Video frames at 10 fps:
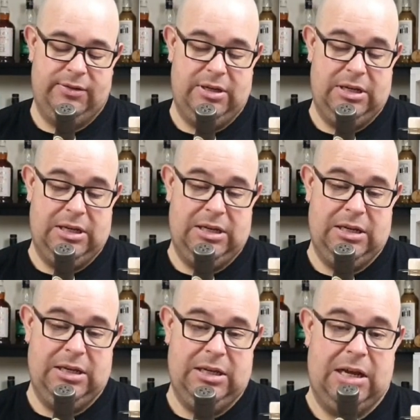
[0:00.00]

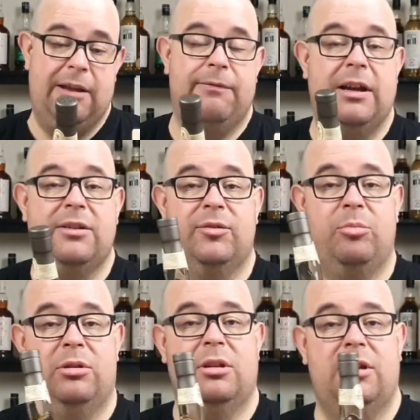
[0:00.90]
I find this
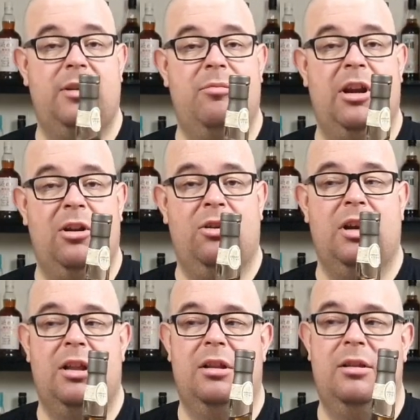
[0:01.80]
bottle in my
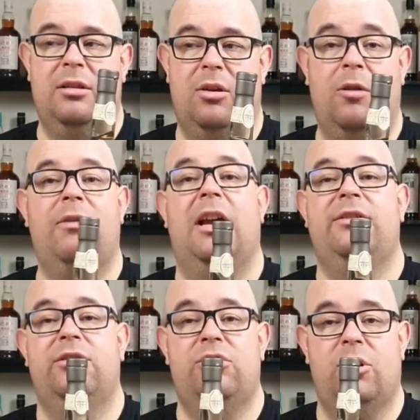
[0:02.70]
local
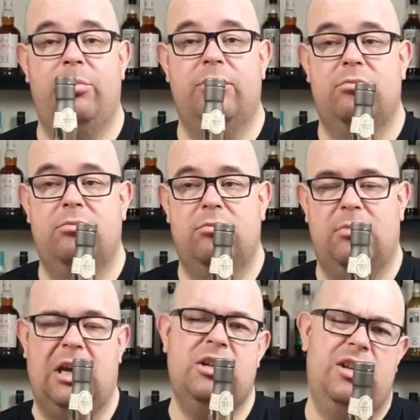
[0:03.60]
off-license shop.
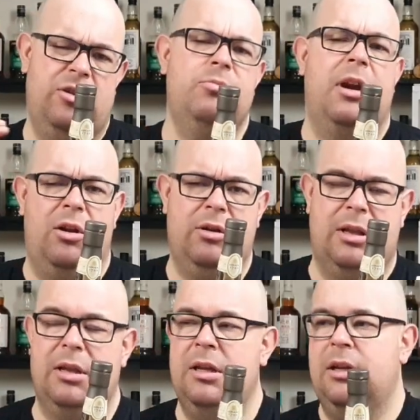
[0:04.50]
Actually, not my
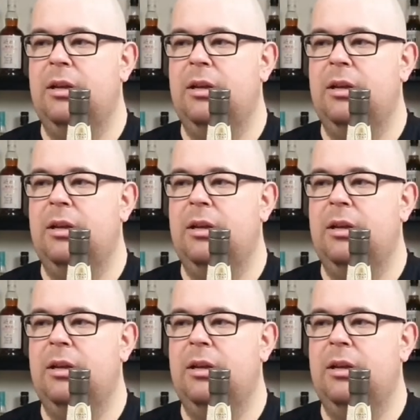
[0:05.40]
local.